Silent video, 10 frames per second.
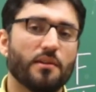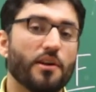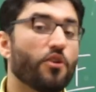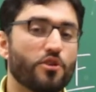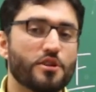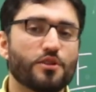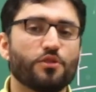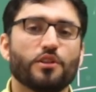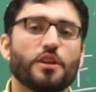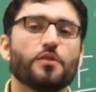according
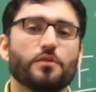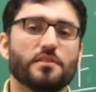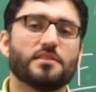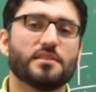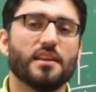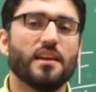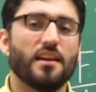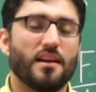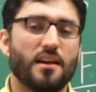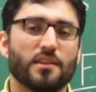to the Newton's
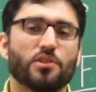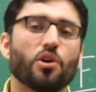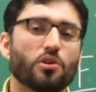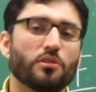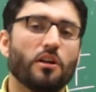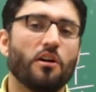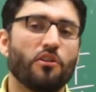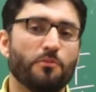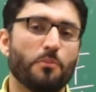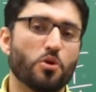third law
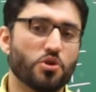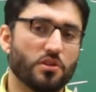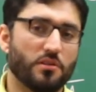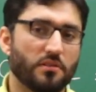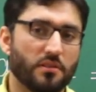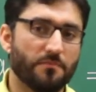of motion.